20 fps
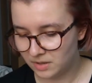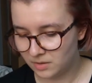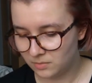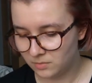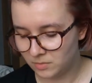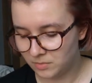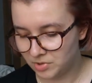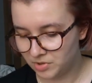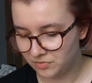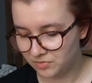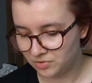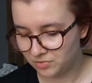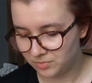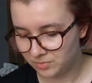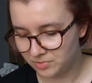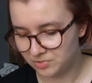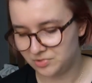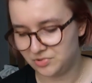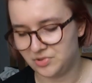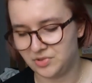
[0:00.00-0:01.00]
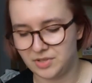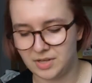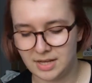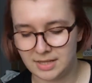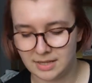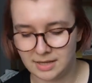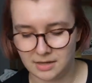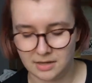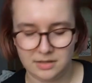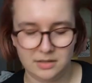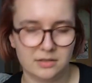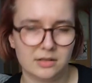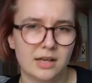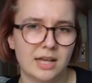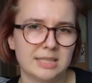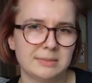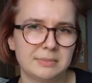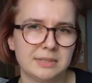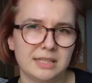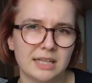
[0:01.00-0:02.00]
A Woman of No Importance, and Ideal
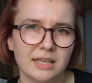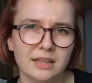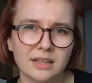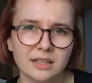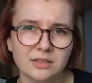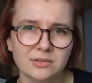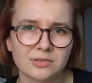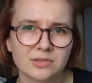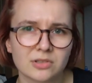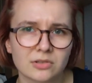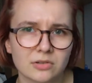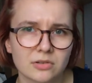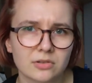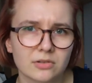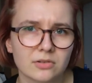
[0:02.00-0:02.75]
Husband. I think those are